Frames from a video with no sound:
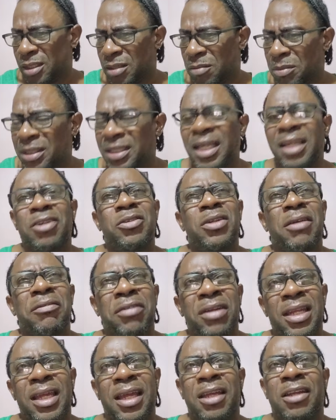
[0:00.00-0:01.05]
I tell you every
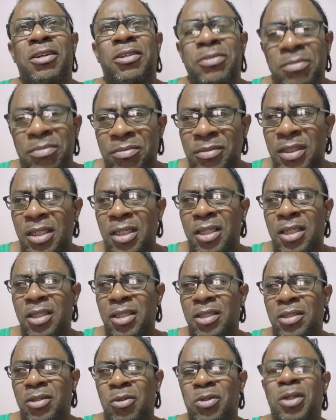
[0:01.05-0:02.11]
day, you know.
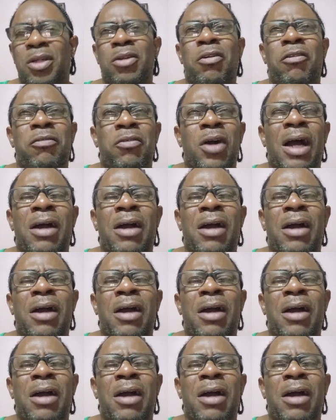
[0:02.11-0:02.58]
I want to love